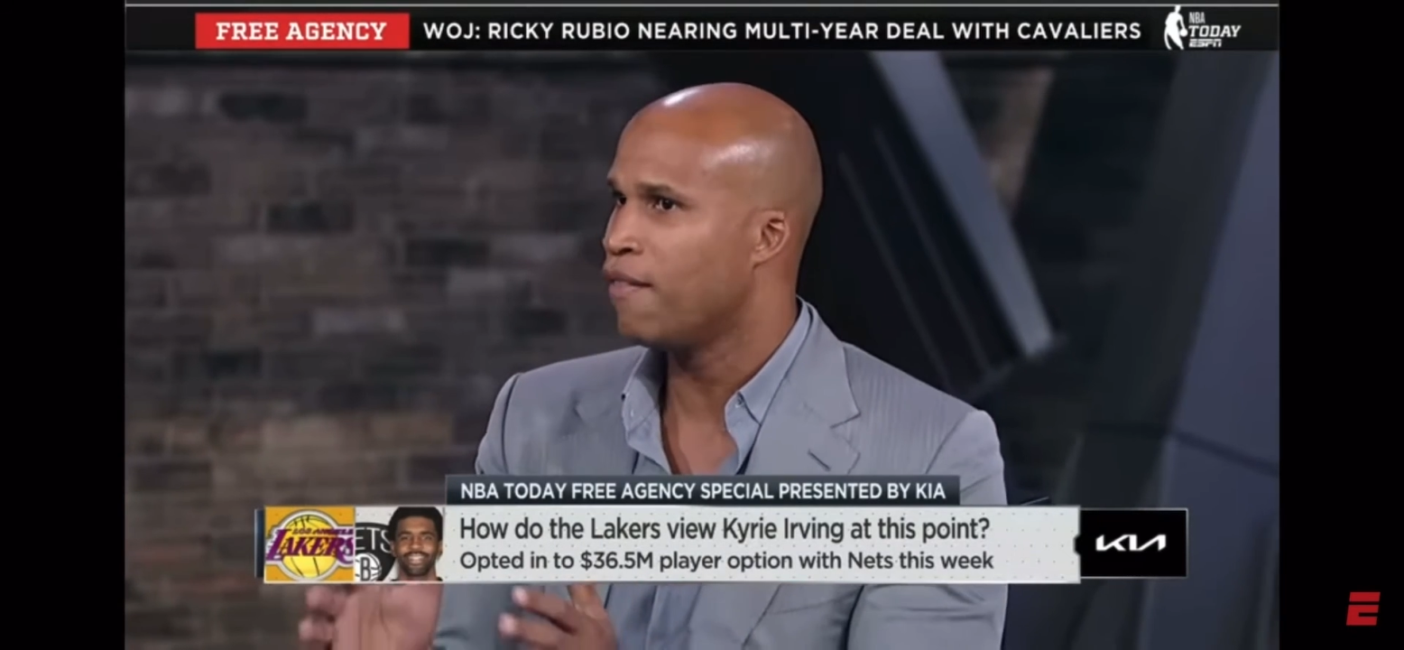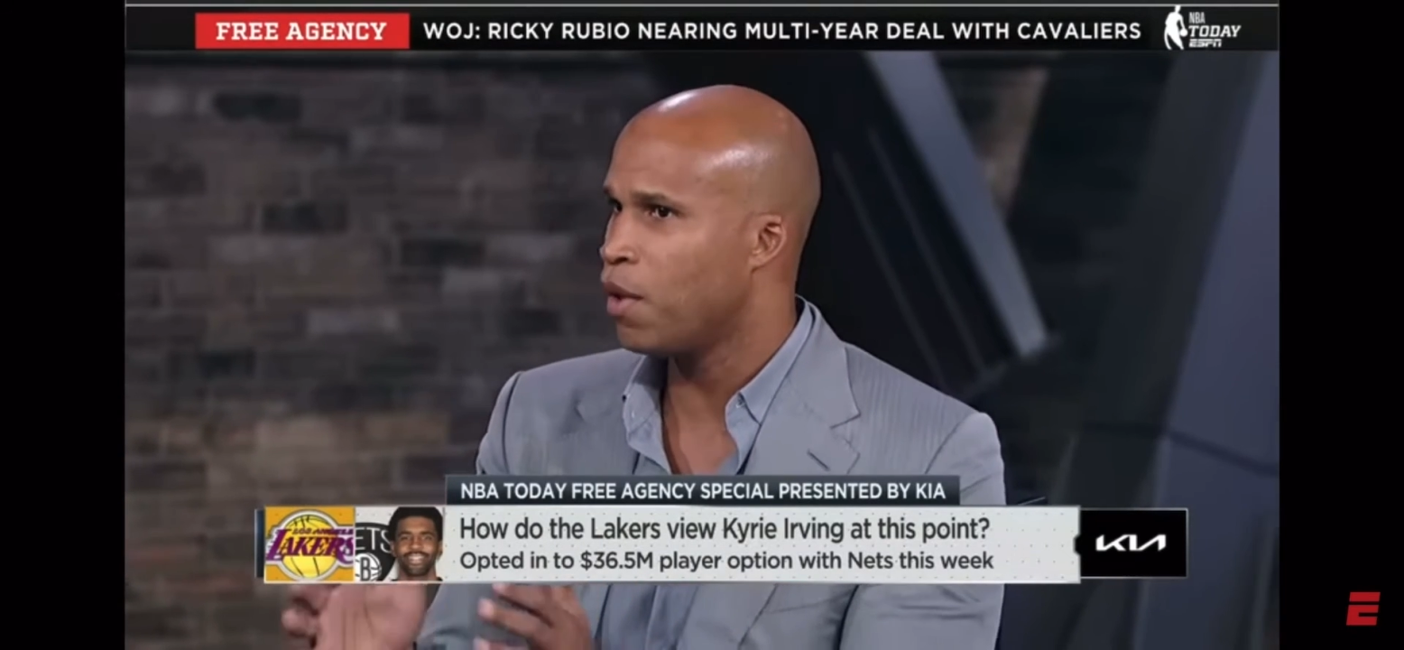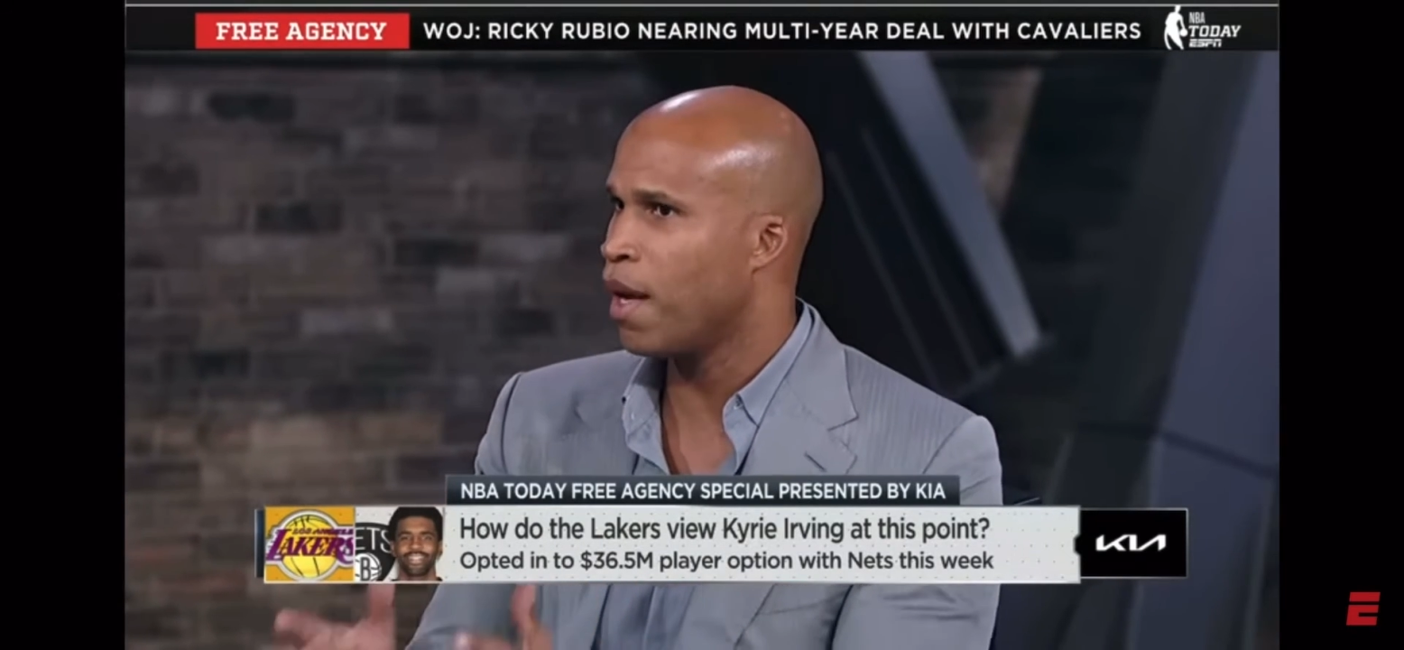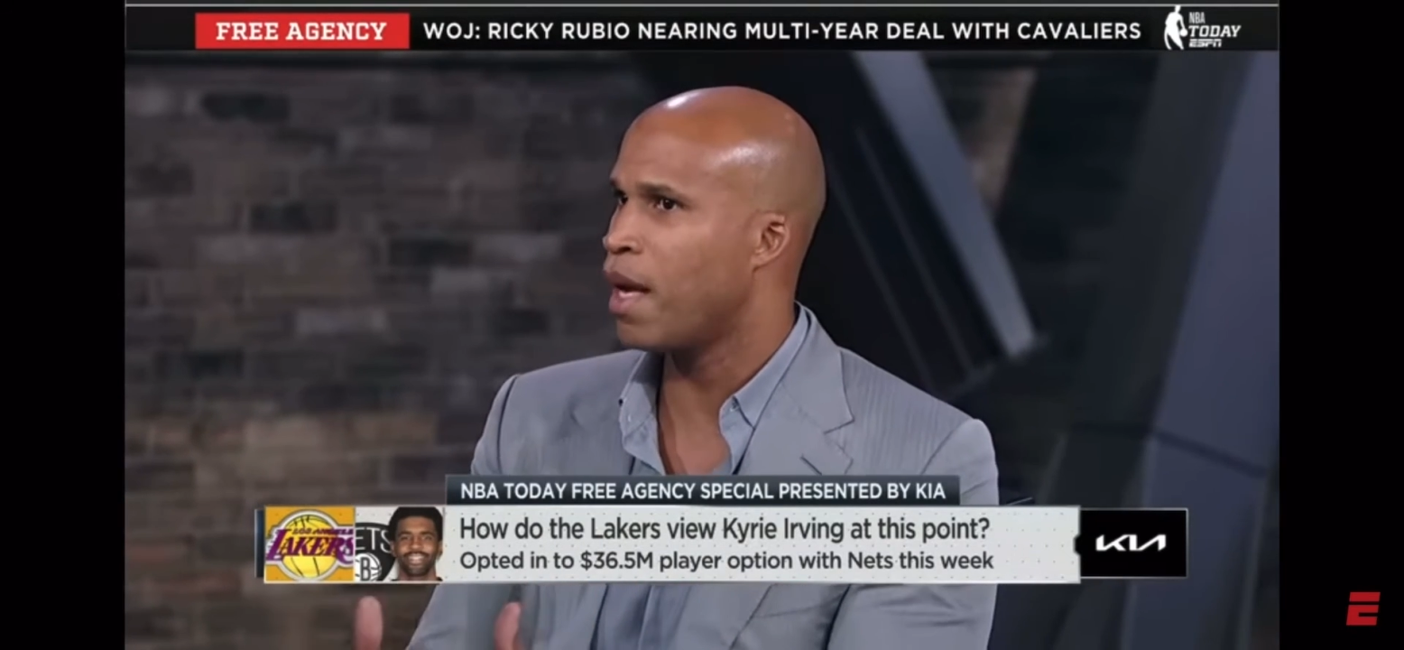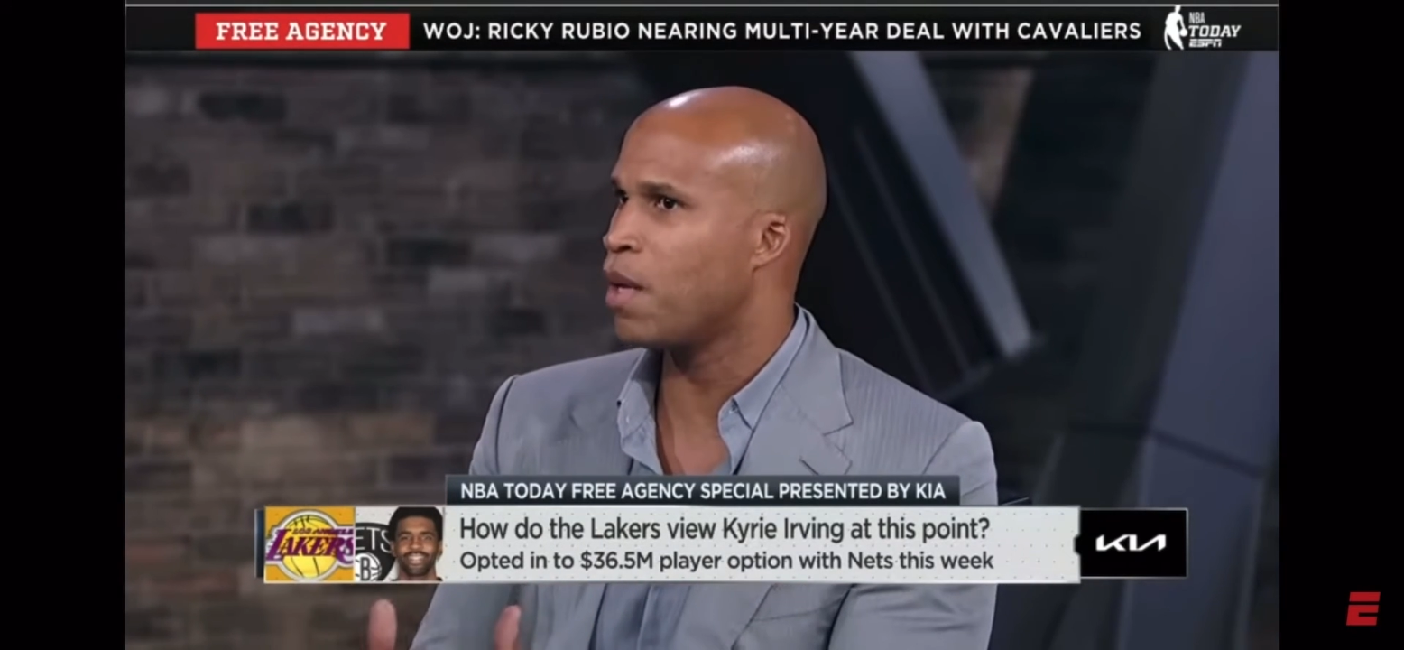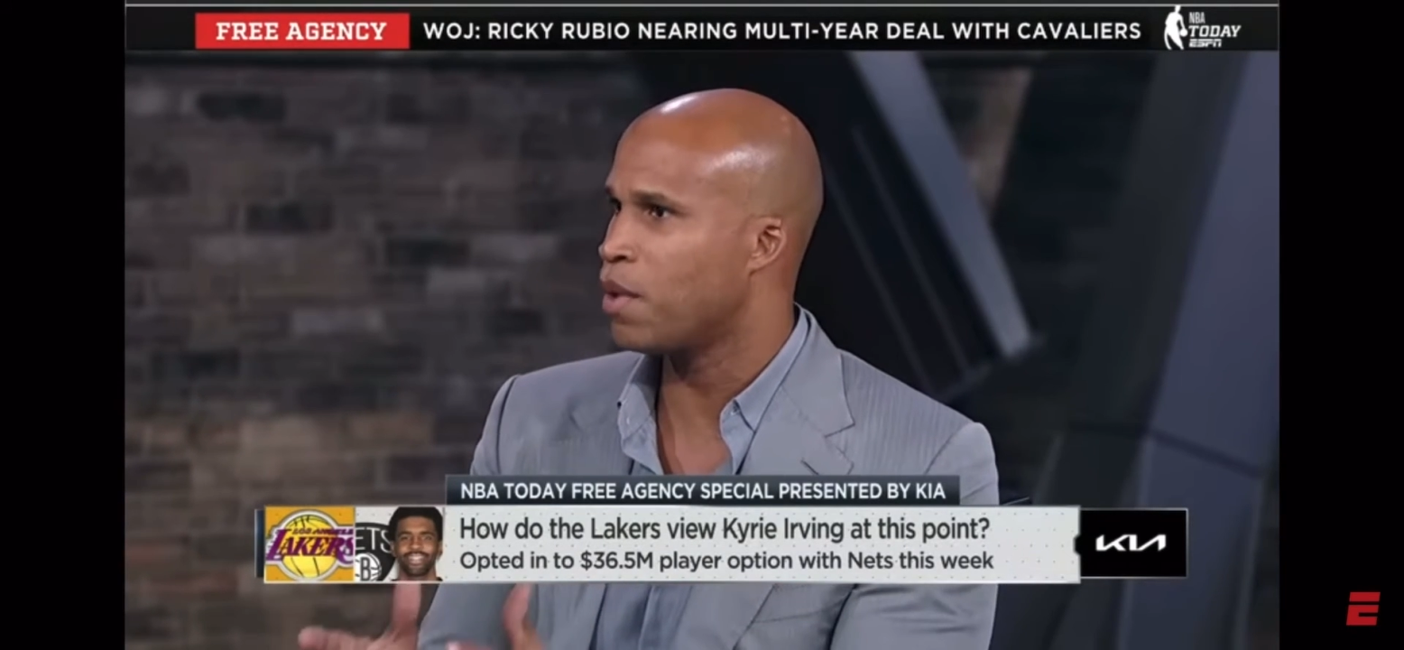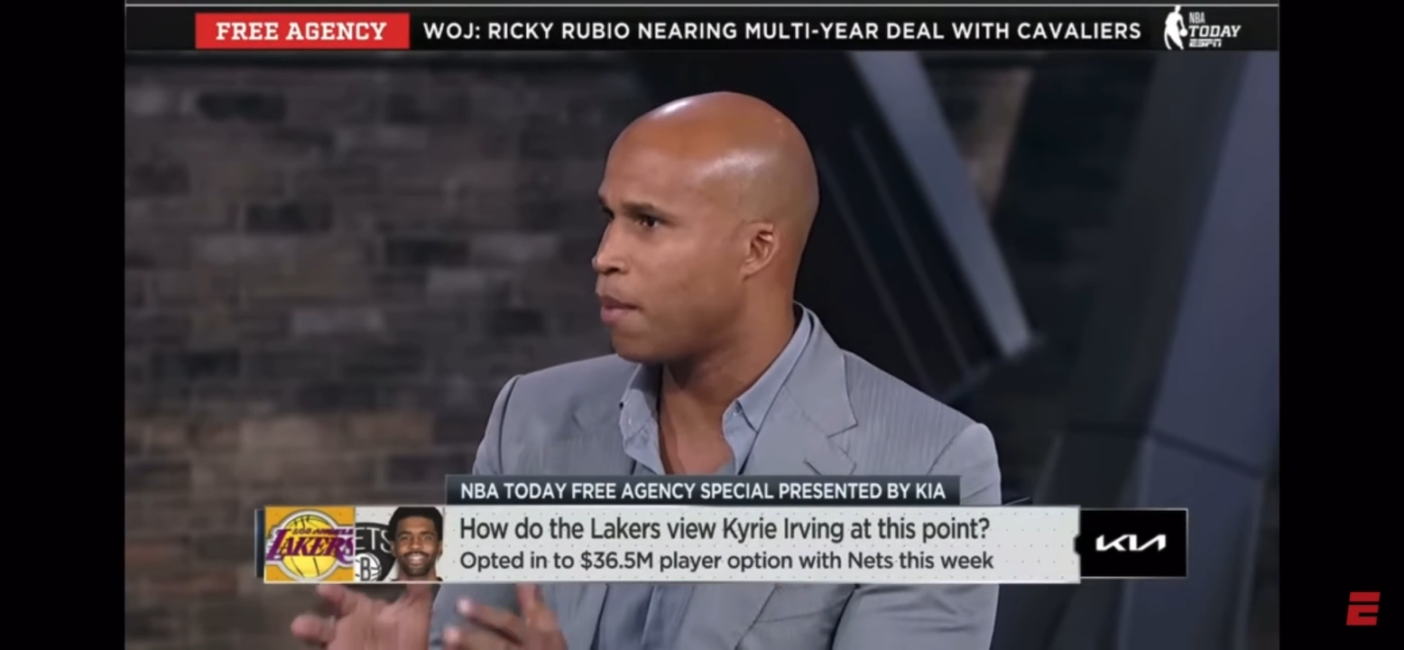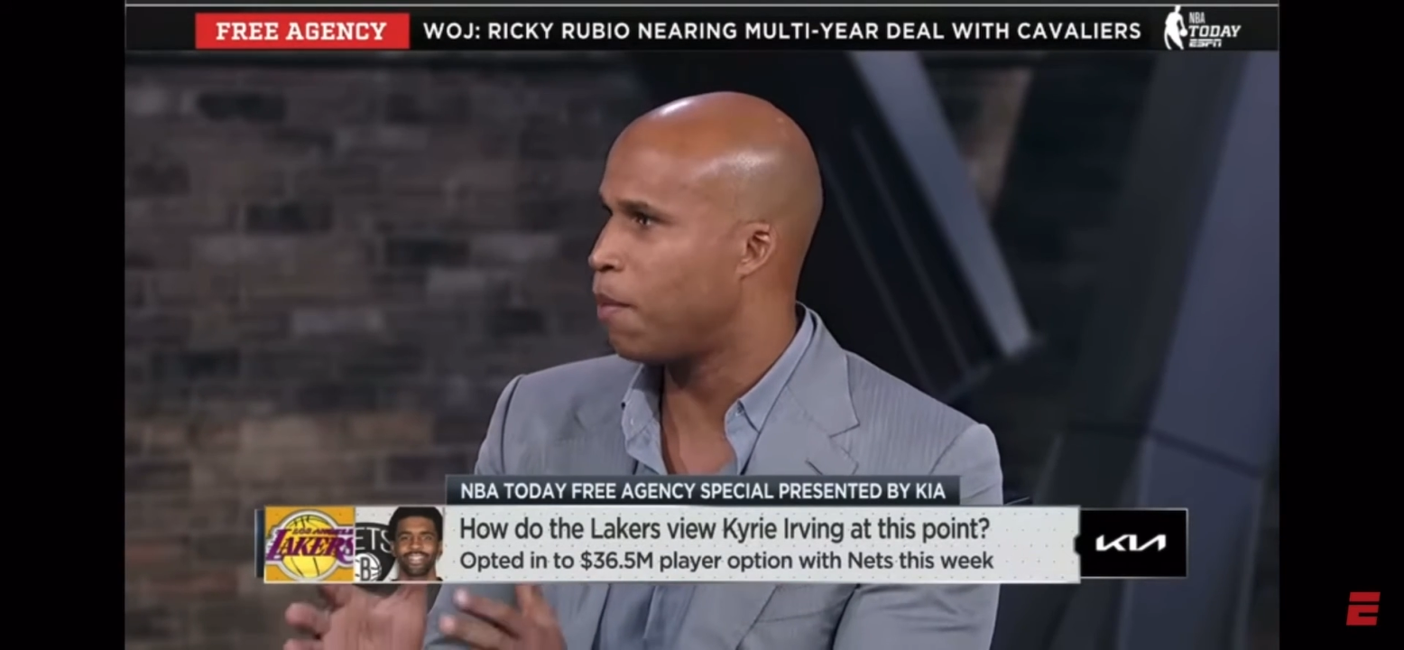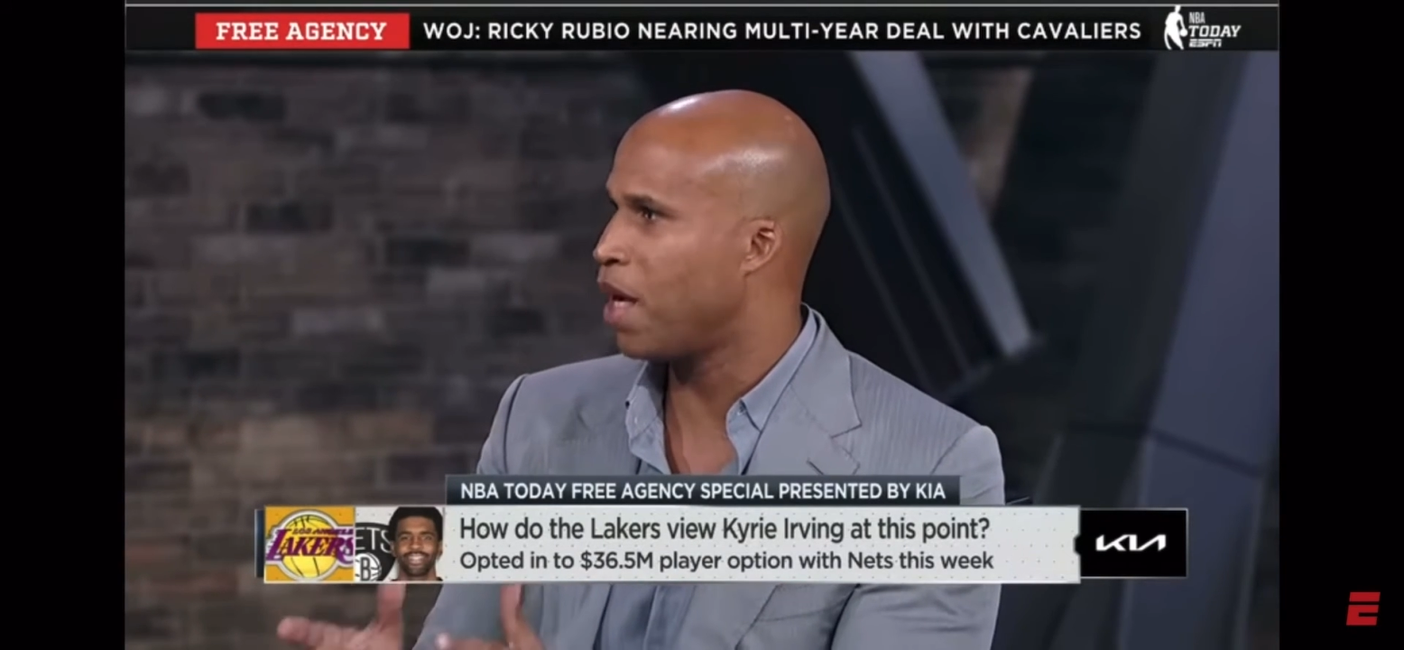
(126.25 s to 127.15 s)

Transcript: Phil Handy was a